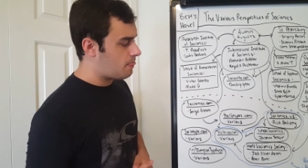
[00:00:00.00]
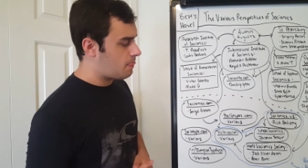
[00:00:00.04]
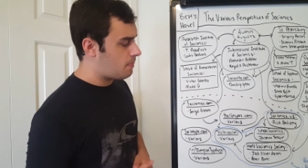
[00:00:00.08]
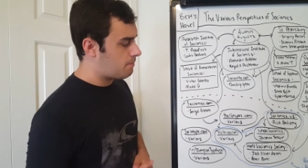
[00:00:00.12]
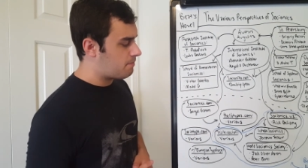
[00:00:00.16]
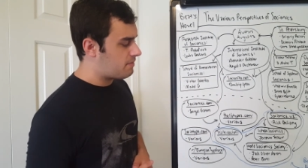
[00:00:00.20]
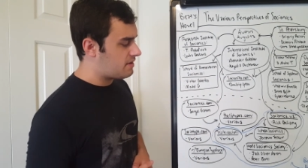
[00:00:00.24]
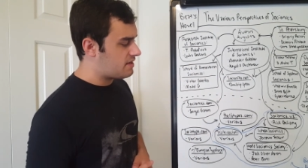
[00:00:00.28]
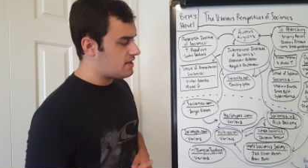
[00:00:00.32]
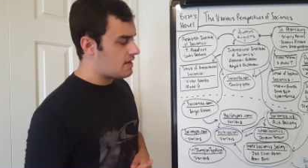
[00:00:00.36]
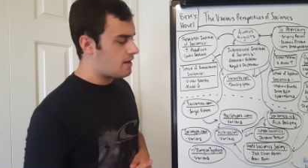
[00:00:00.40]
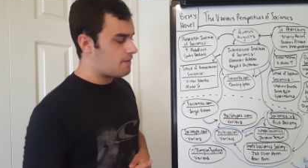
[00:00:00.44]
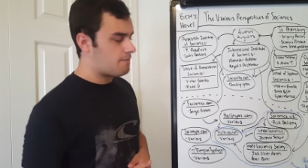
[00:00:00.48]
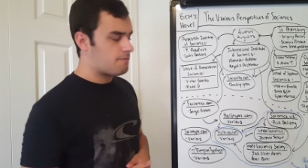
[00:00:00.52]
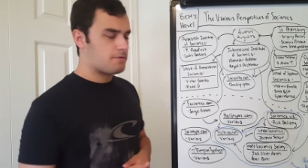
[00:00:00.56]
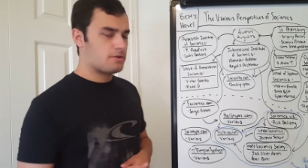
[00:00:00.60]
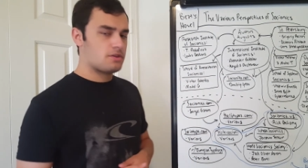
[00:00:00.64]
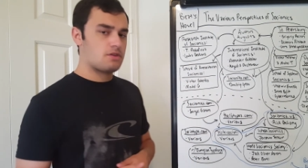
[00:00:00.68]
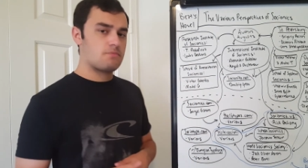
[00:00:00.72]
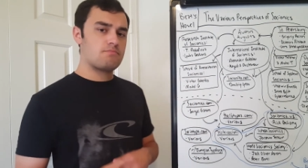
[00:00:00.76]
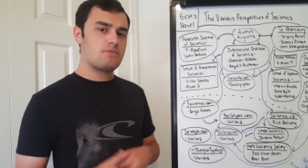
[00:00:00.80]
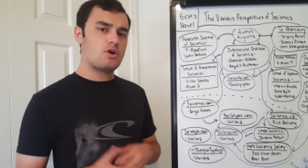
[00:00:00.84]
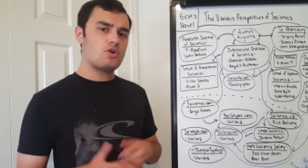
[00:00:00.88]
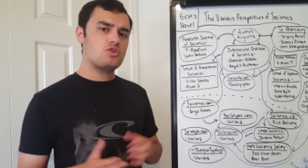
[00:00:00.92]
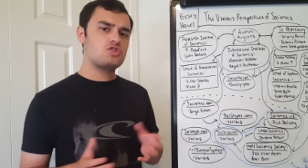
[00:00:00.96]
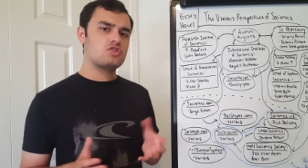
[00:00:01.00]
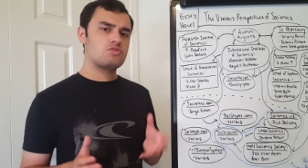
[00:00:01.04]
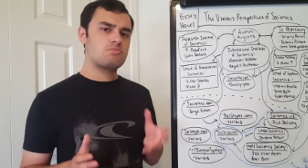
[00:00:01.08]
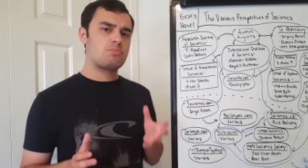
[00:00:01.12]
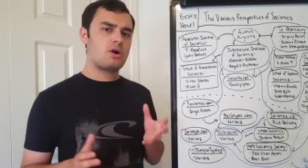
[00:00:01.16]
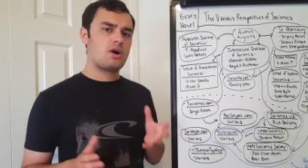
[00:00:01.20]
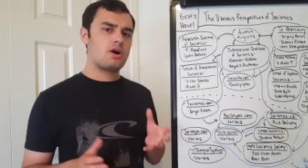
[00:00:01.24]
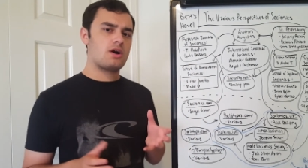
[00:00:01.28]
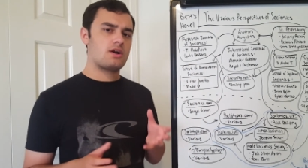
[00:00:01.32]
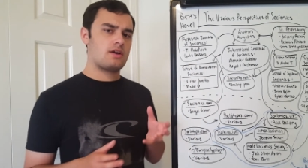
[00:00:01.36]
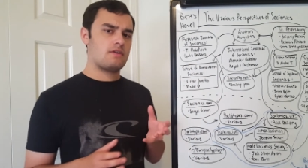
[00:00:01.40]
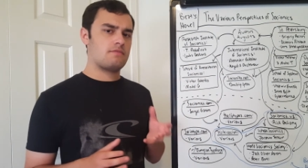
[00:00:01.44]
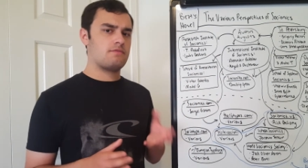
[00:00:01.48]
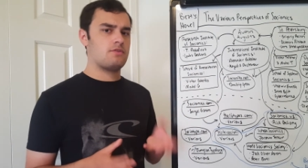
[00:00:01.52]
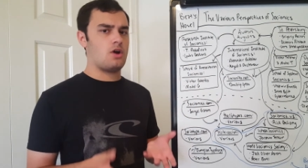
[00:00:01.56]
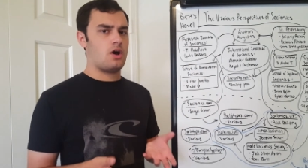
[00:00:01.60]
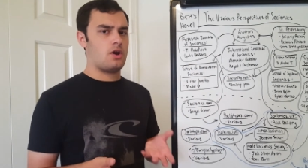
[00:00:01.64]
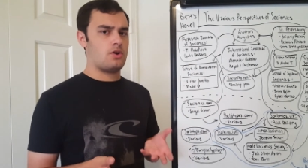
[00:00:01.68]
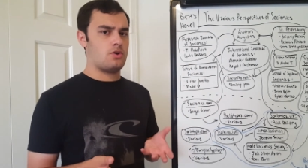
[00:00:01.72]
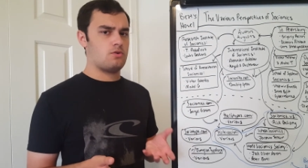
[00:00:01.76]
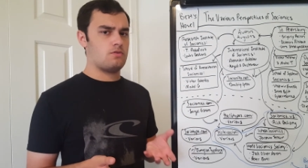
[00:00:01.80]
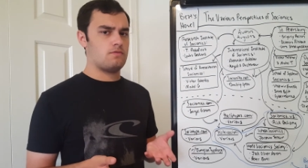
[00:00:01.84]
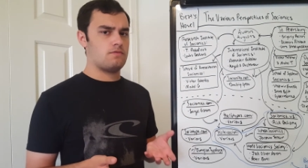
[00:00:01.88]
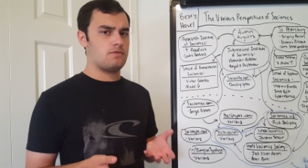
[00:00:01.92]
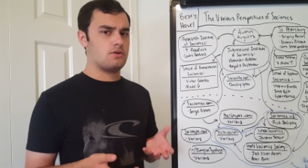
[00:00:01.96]
But yeah, for the most part, I've gone
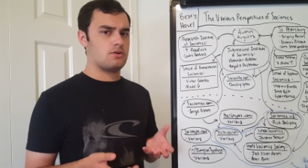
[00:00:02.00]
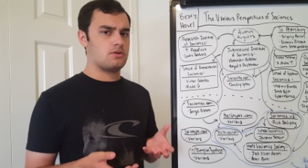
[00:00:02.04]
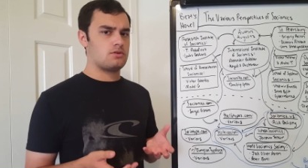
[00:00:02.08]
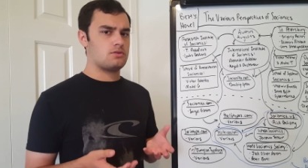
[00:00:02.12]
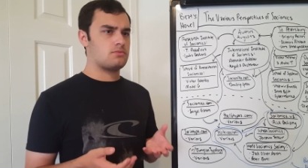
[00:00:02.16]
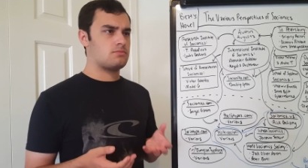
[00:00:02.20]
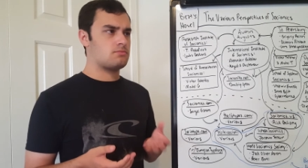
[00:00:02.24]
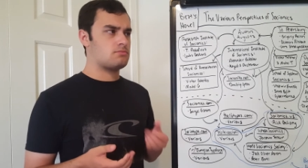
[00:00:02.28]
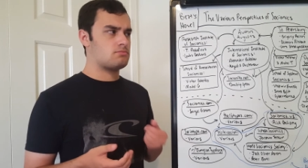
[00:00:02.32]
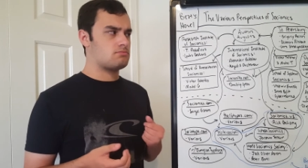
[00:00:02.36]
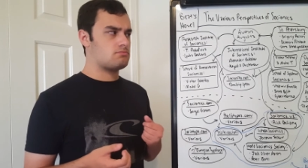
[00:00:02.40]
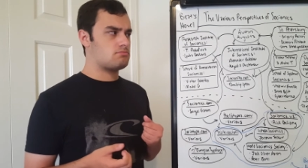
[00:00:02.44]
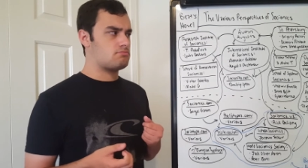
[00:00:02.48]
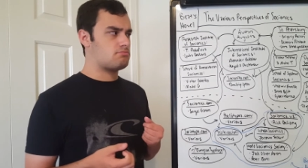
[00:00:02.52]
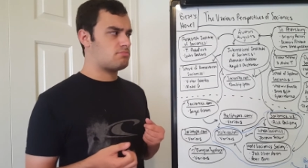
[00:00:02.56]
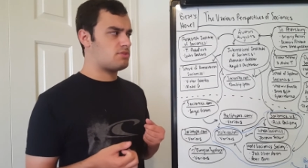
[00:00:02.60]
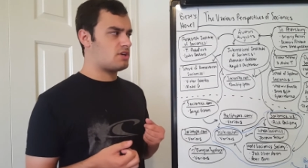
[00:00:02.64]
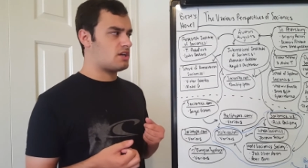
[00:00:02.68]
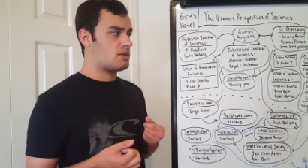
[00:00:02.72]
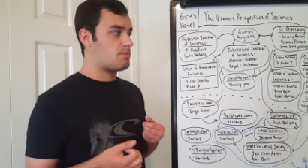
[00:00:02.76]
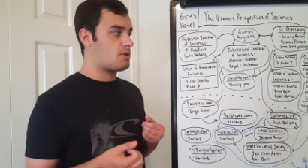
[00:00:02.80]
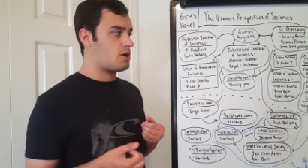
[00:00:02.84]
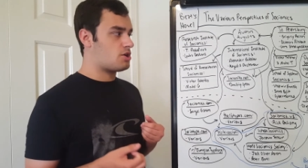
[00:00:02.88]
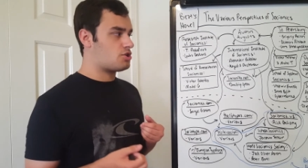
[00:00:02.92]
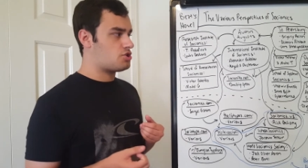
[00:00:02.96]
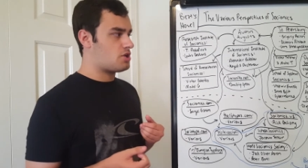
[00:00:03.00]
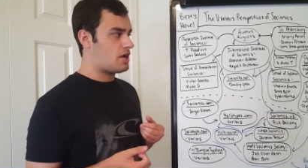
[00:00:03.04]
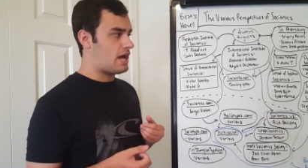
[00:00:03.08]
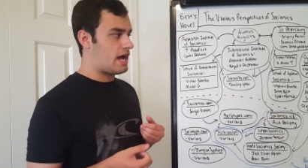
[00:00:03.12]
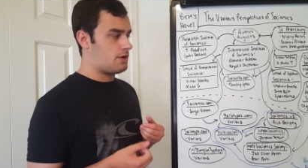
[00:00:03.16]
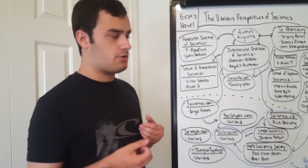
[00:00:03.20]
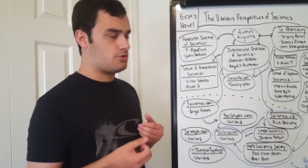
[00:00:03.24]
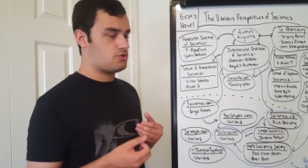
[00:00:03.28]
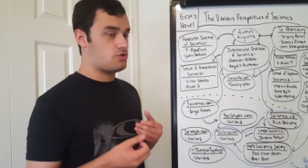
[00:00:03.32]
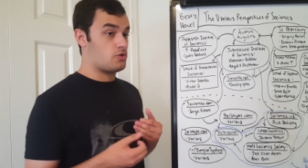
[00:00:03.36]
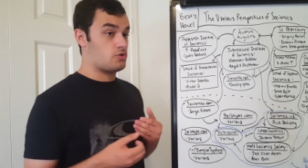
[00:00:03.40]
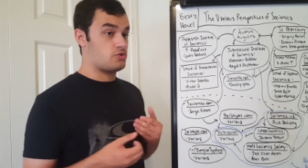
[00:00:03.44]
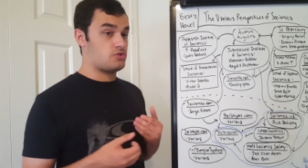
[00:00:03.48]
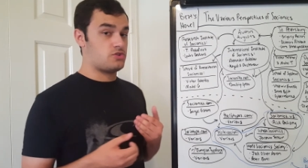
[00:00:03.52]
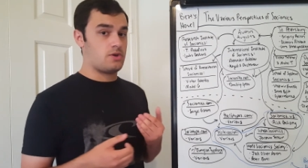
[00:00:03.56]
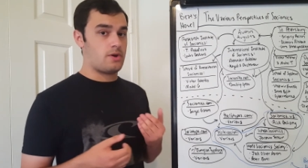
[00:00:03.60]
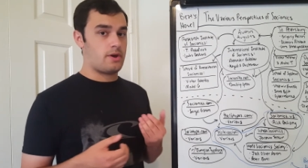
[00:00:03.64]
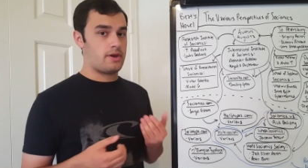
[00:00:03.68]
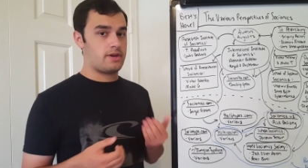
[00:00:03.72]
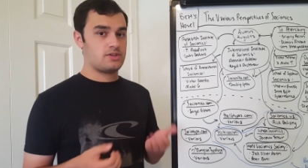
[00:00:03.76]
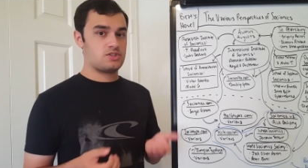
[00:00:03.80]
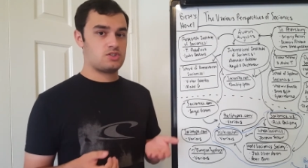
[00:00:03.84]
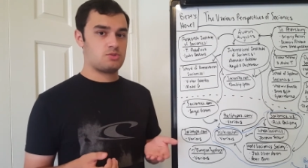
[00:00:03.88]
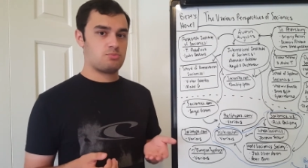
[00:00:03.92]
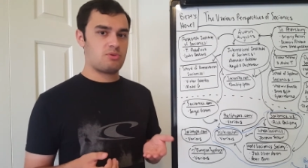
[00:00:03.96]
over pretty much how
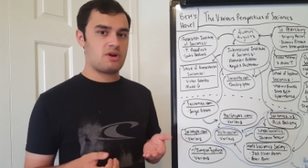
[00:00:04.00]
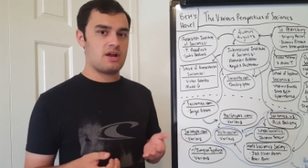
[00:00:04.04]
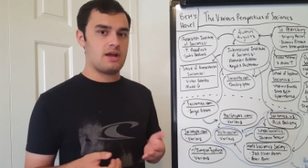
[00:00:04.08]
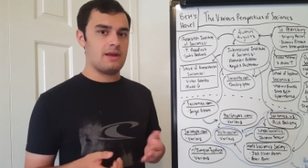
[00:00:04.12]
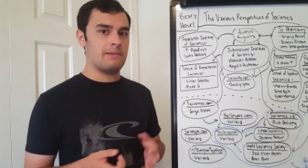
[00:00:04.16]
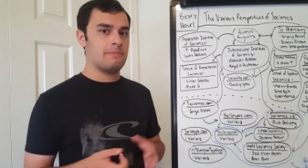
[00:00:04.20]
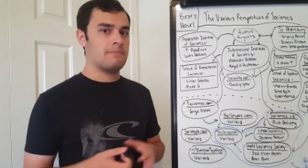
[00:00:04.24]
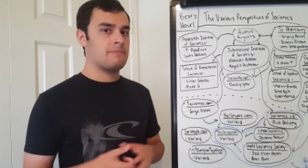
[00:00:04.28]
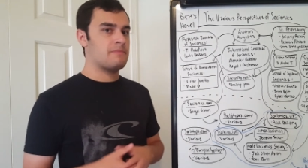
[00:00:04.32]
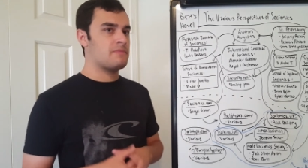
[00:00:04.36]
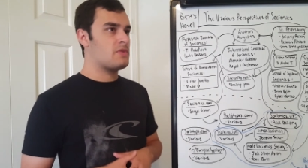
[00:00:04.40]
socionics spread,